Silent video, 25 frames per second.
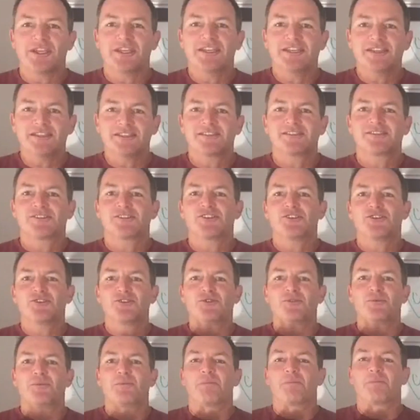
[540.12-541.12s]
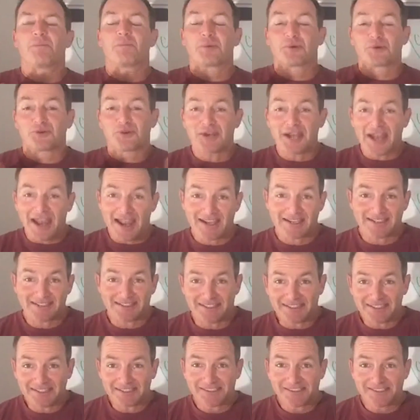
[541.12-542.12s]
is you
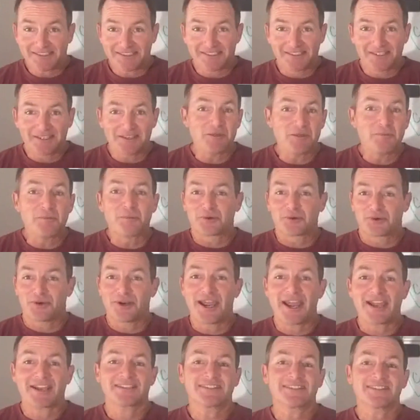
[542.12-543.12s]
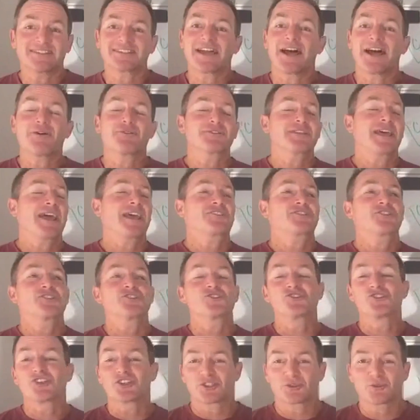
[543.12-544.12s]
practice. You practice. I was actually
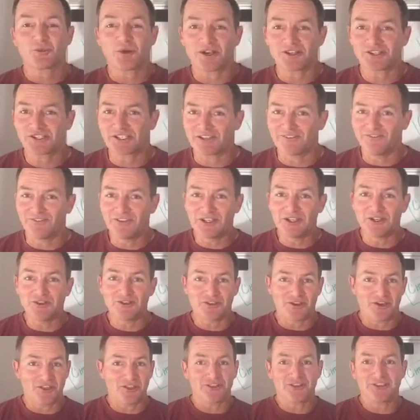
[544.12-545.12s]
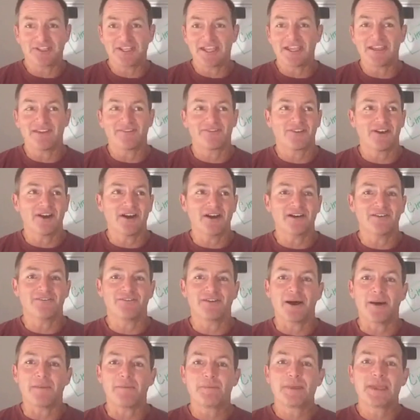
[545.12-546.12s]
just watching a video the other day
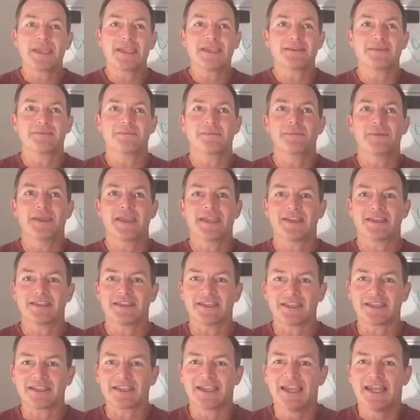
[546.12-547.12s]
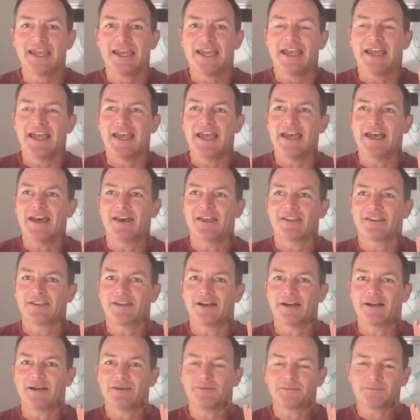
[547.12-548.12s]
of Peyton Manning, and
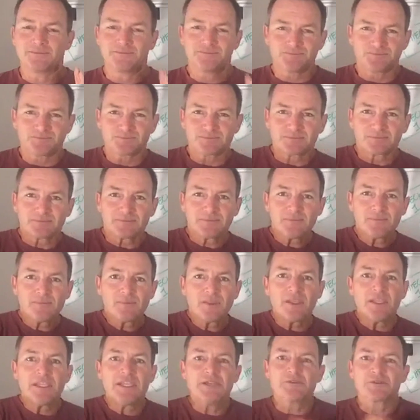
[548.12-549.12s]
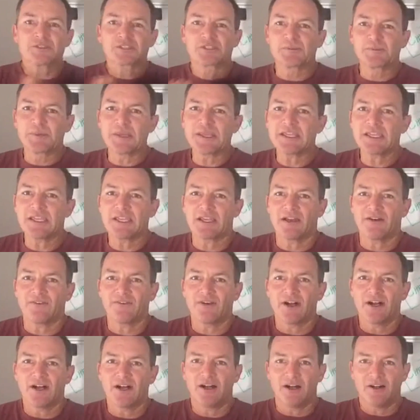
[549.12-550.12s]
he was speaking of
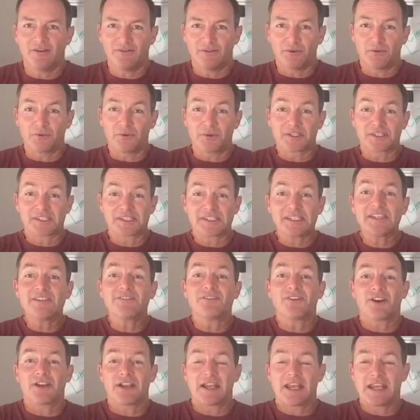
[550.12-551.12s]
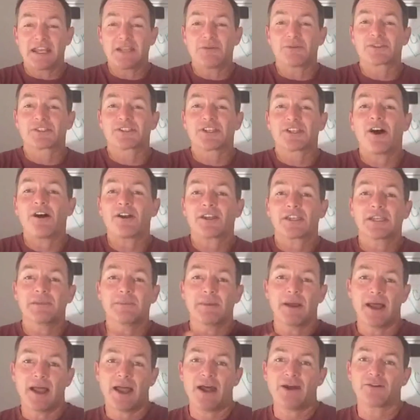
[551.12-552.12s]
a receiver, and he was talking
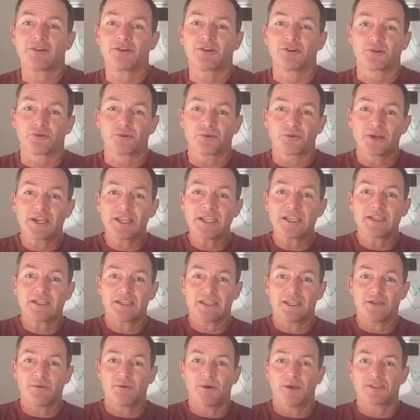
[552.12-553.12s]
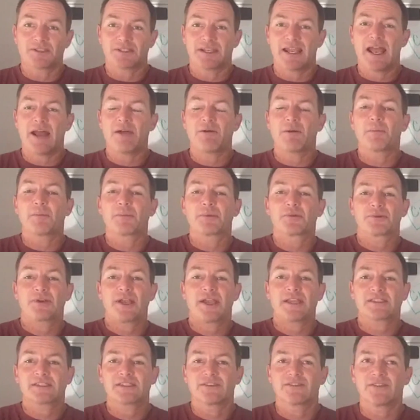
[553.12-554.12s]
about how great he was and how
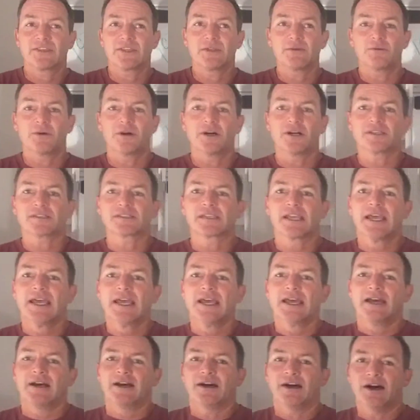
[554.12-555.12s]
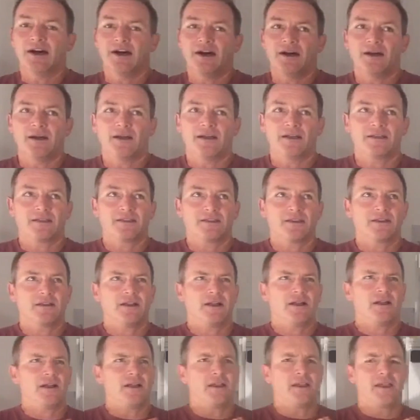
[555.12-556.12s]
impressive he was.
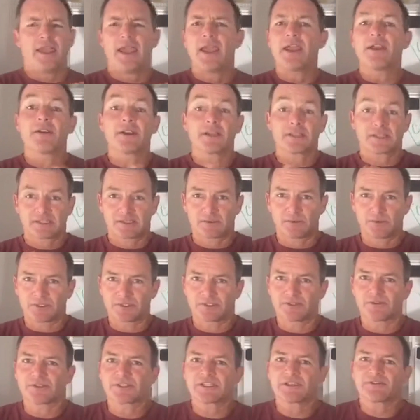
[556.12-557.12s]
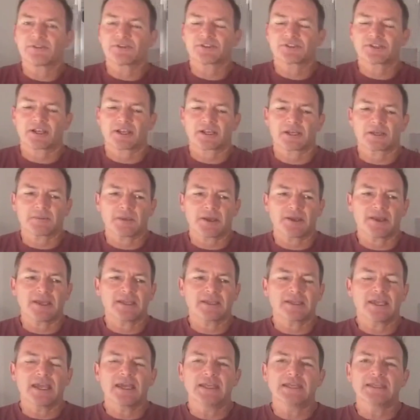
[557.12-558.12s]
Harris was the receiver he was talking about,
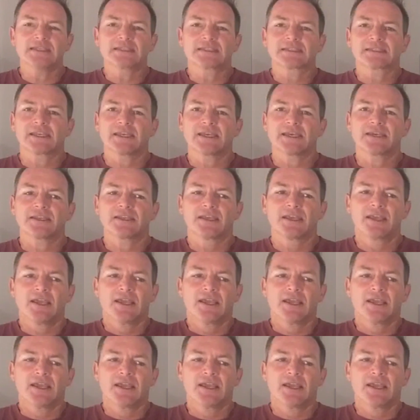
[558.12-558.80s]
and he said,